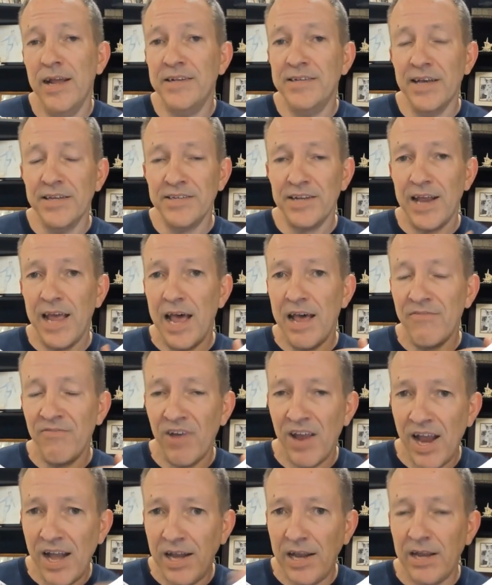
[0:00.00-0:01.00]
It doesn't
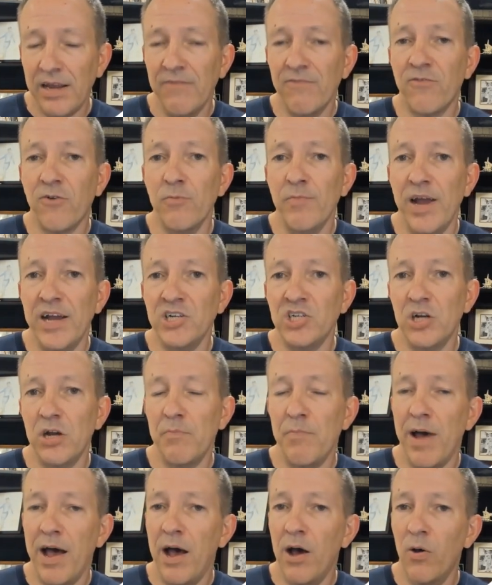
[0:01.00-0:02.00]
have any
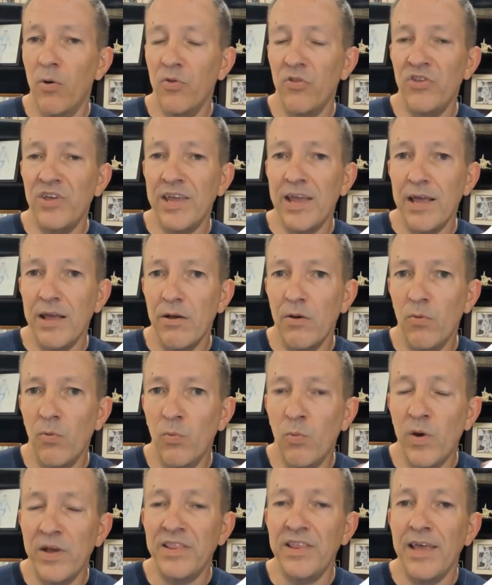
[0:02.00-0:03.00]
information about
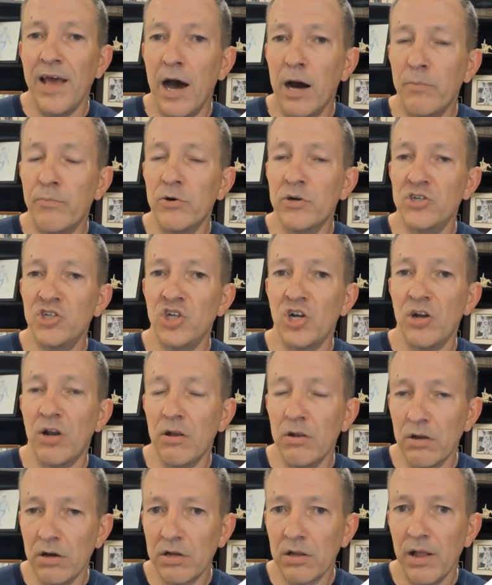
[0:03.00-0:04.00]
what the output
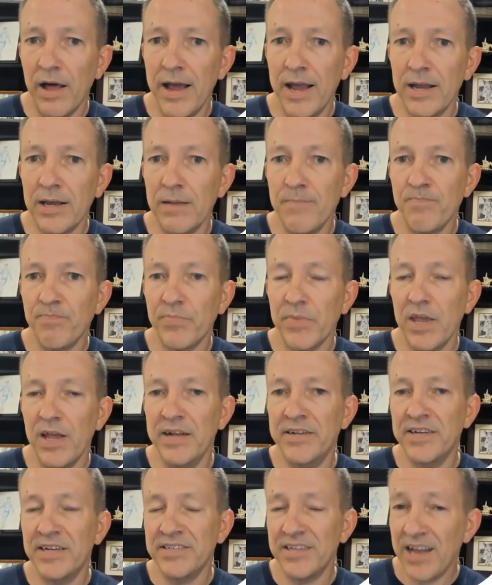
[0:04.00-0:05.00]
should look like.
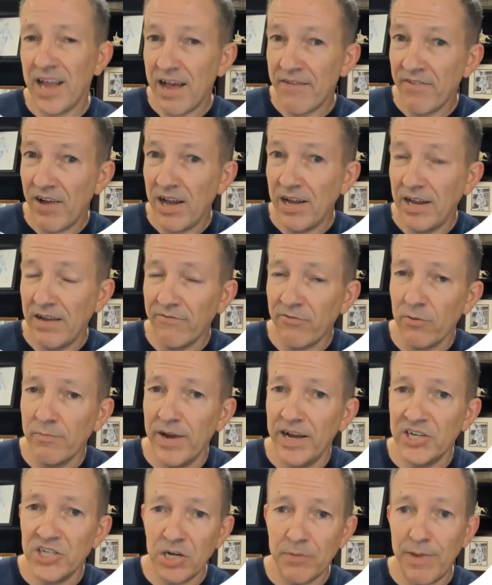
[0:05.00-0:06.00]
It doesn't have any
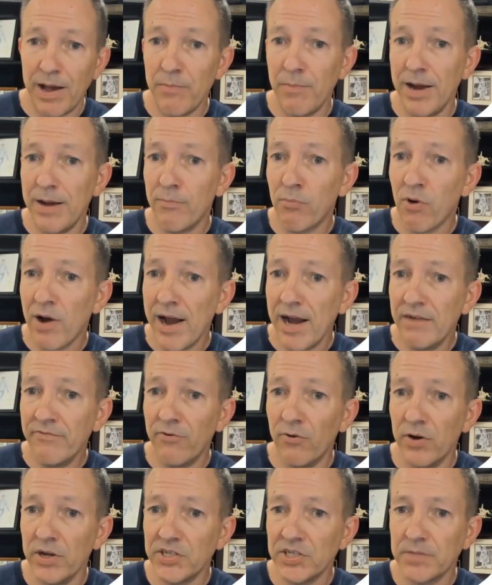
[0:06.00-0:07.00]
information about my
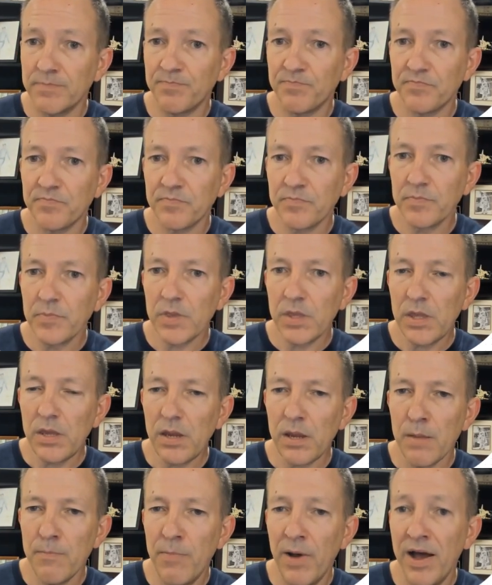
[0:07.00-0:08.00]
brand voice.
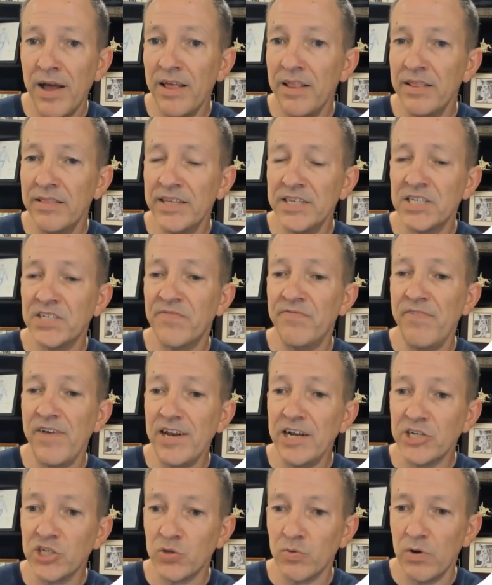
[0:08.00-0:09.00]
But in this
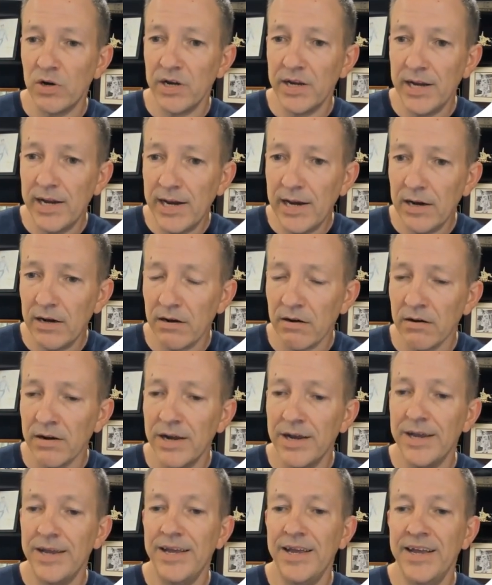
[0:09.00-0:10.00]
finished one
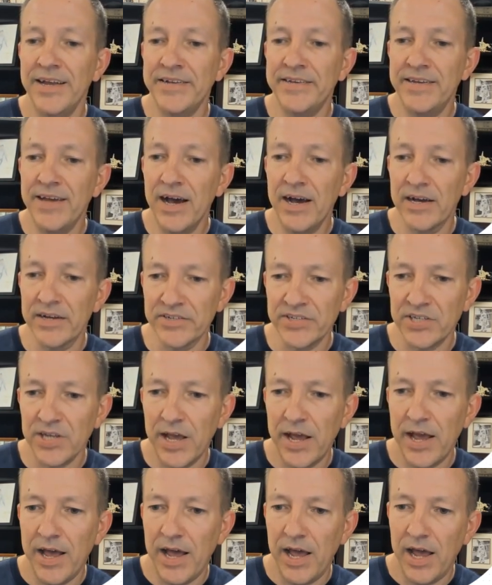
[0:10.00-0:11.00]
here, it
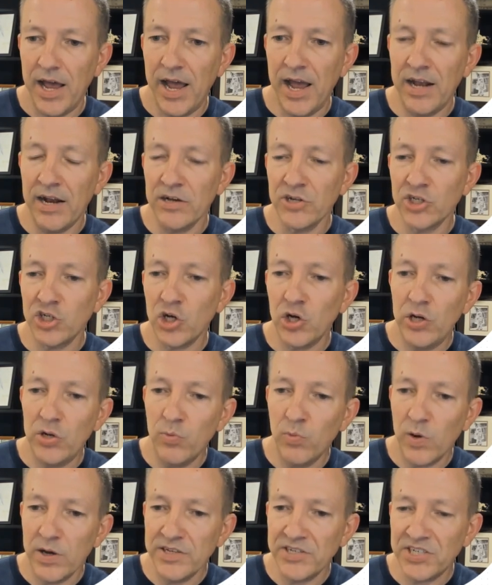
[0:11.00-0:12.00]
does. And I'll show
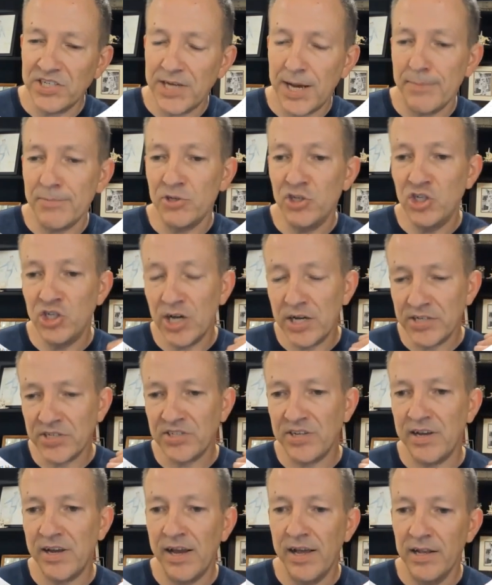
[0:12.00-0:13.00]
you one step
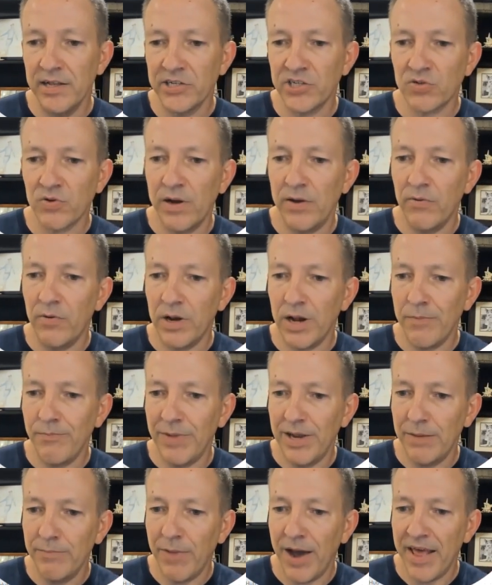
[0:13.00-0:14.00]
just to illustrate what I
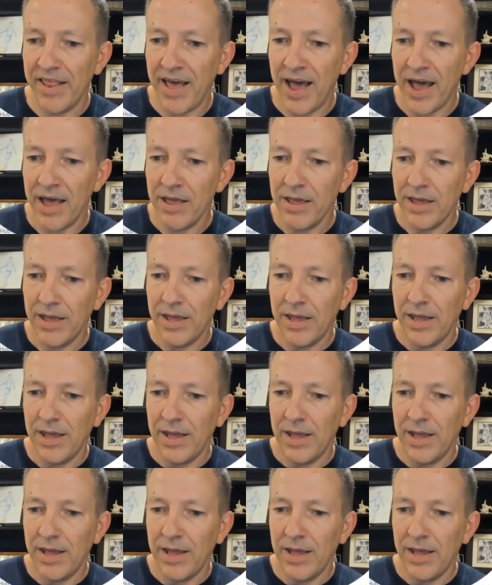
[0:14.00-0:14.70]
mean by that.